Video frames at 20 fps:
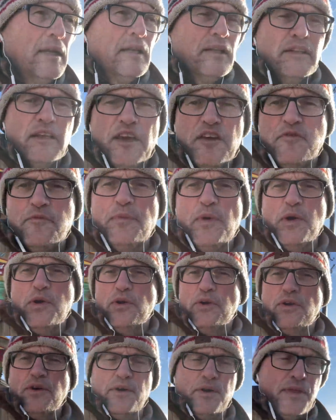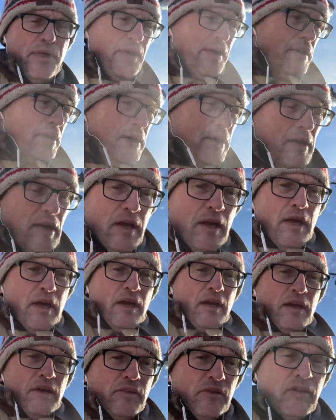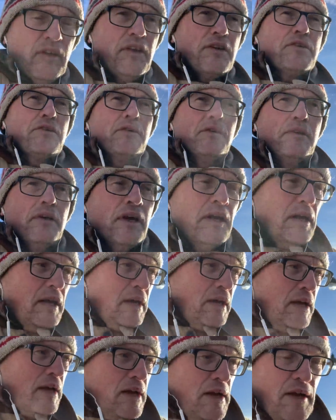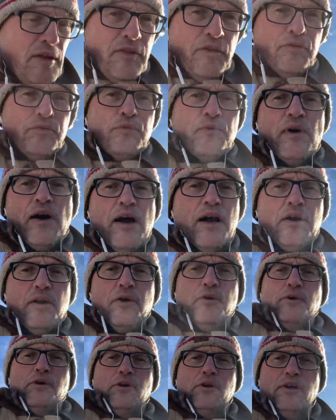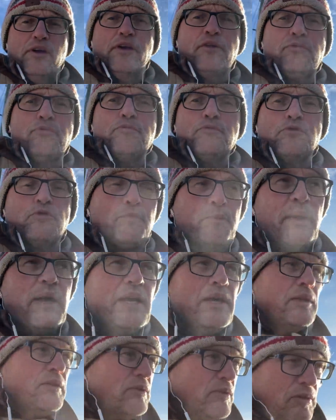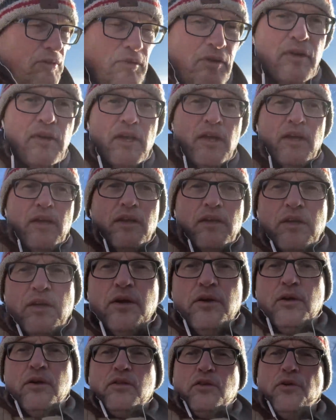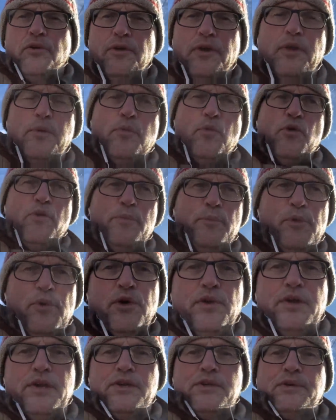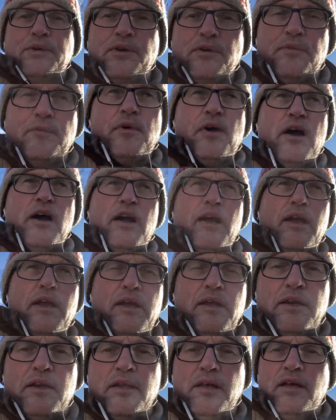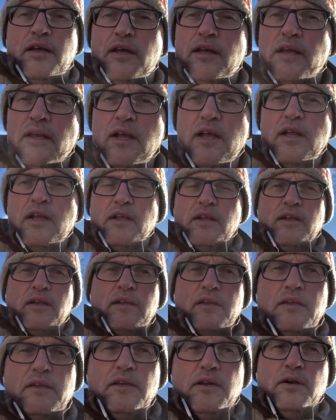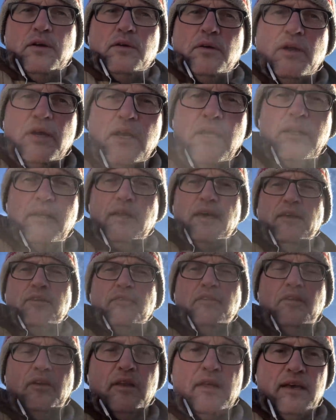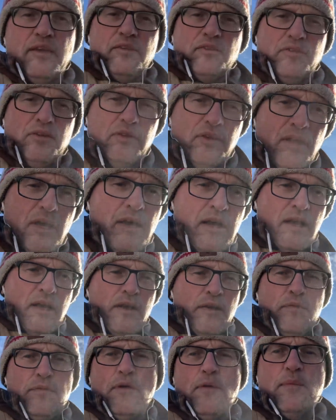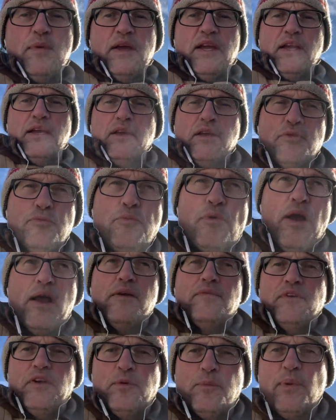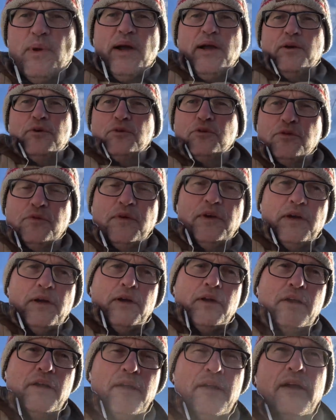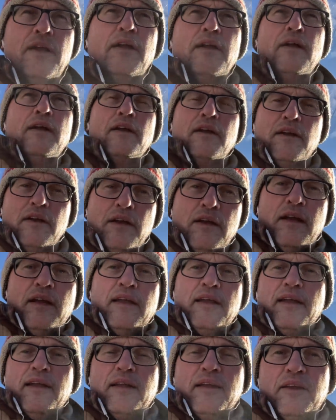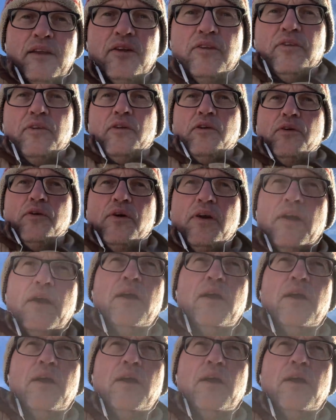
lifeboat Earth, essentially. This rock hurling through space is turning more and more into a rock and, you know, less and less from a thriving biosphere. So,